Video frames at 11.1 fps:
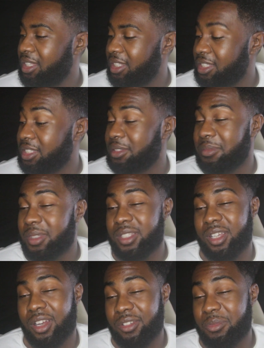Listening to me
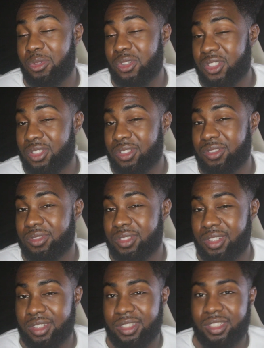talk more so,
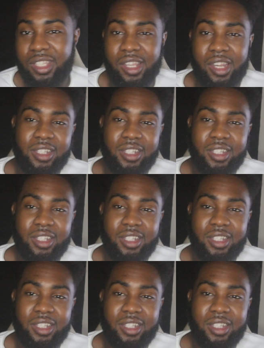you know what I'm saying?